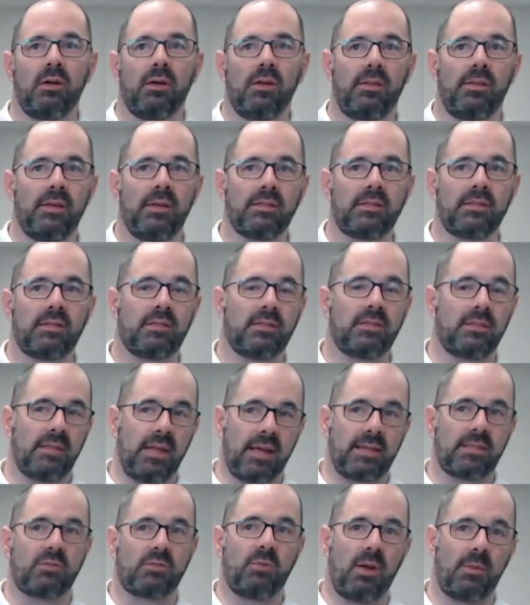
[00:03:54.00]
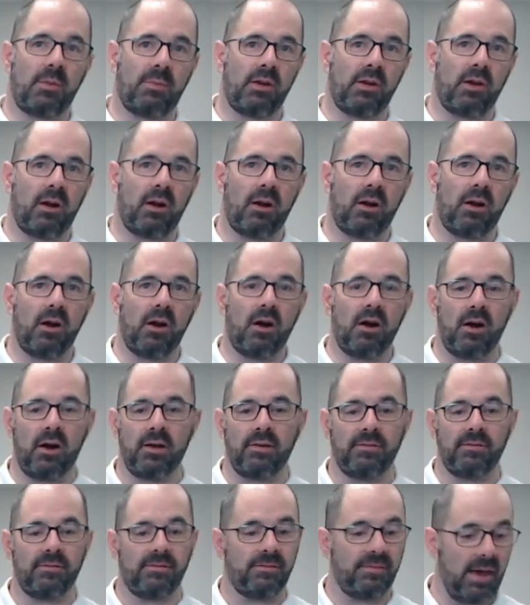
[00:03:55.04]
this next webinar
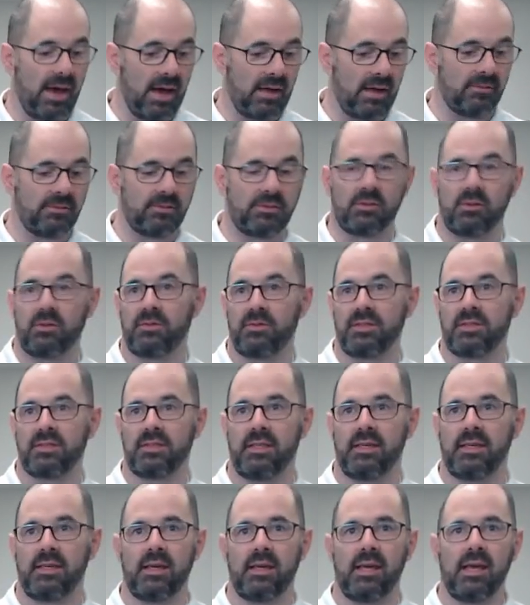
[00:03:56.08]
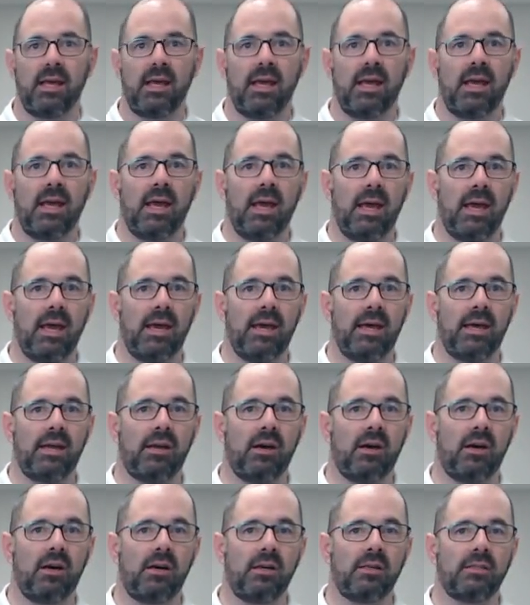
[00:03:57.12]
on valve servicing and
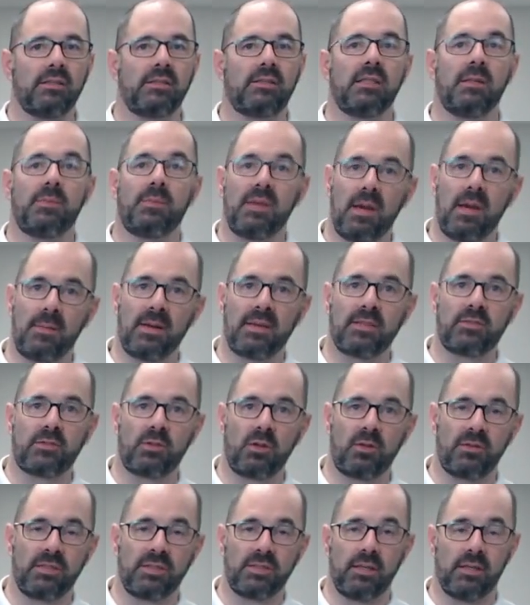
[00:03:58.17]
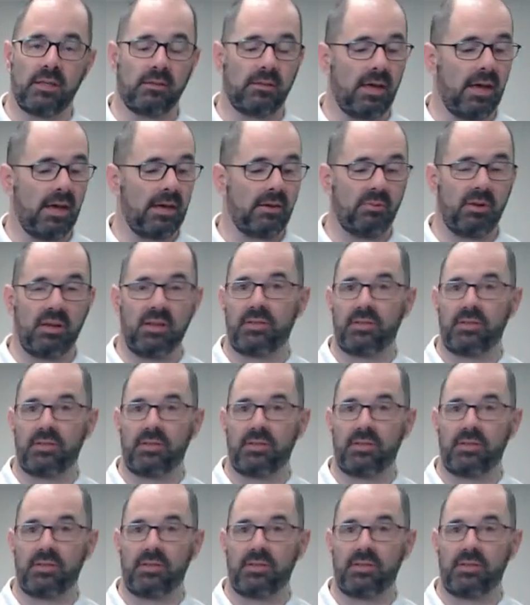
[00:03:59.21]
on TPMS service kit, and we